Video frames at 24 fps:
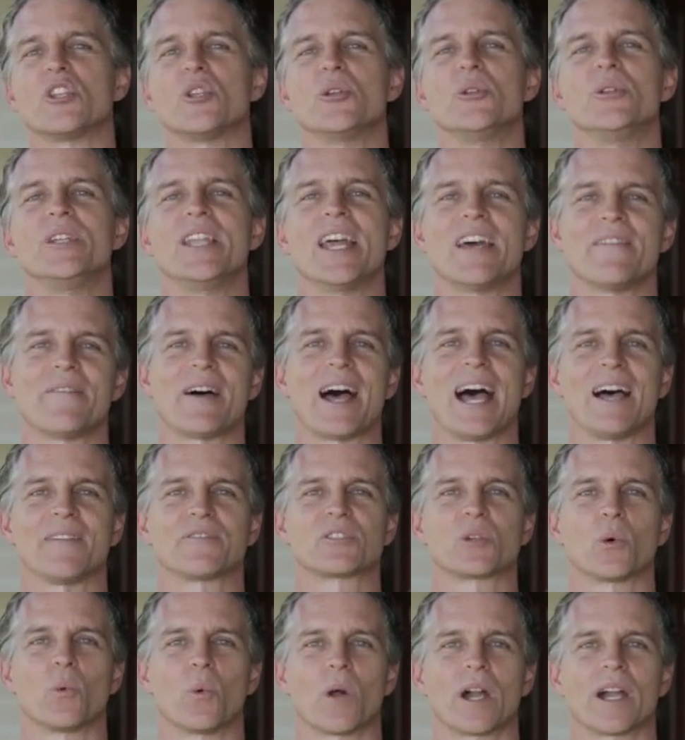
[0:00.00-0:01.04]
you never have
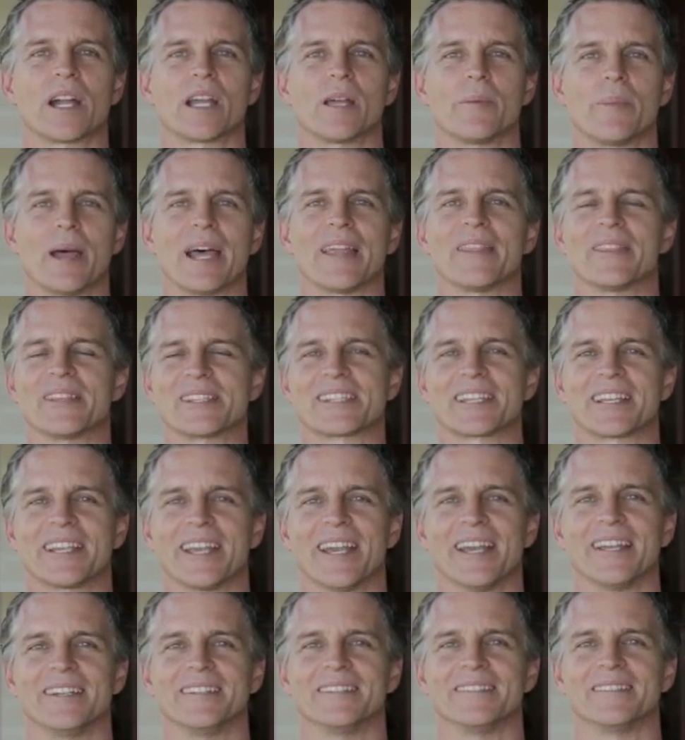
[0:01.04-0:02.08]
to worry about this
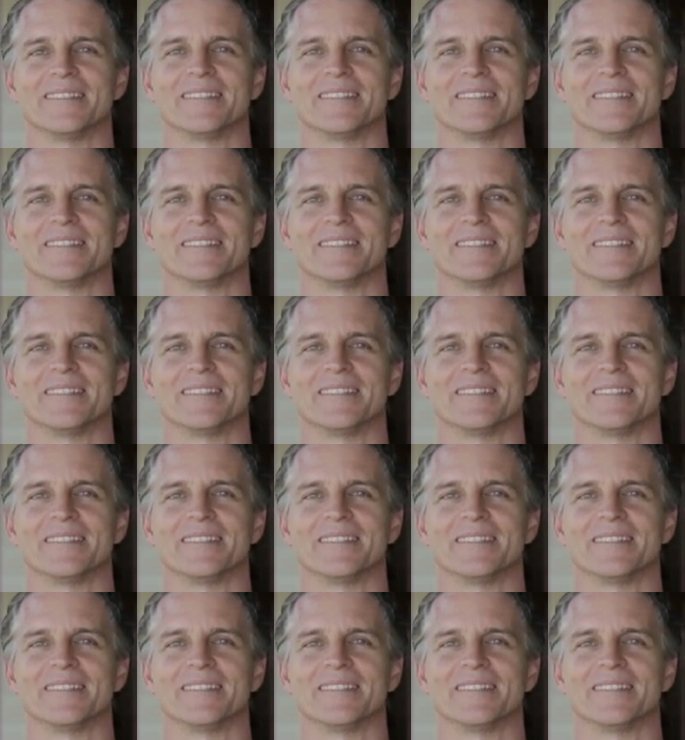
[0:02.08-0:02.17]
again.